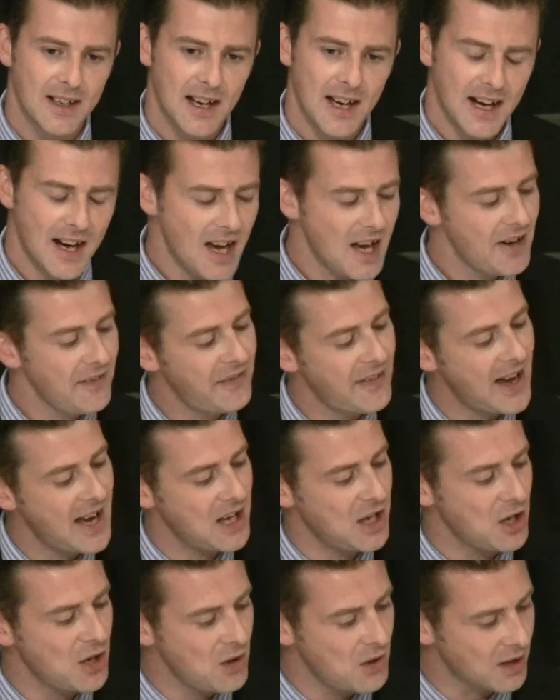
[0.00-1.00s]
And I
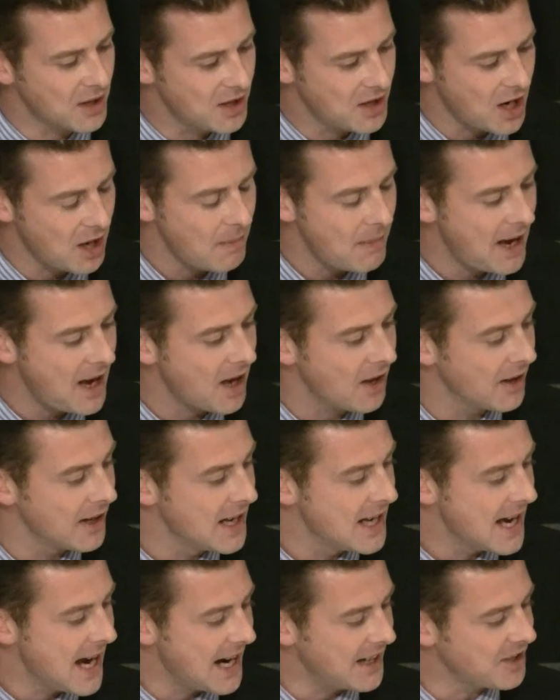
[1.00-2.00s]
invite you to come
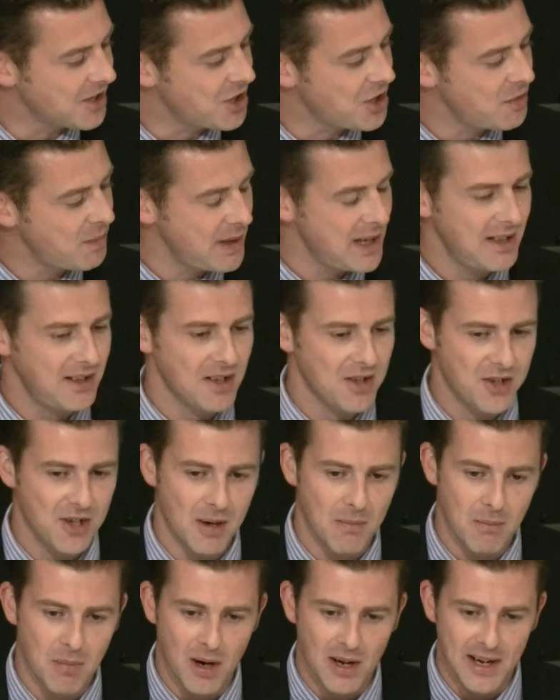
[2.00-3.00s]
out and to speak to
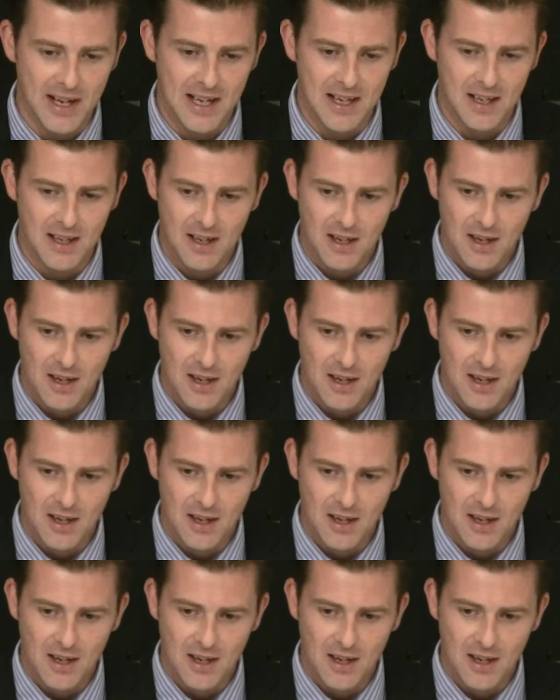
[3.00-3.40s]
somebody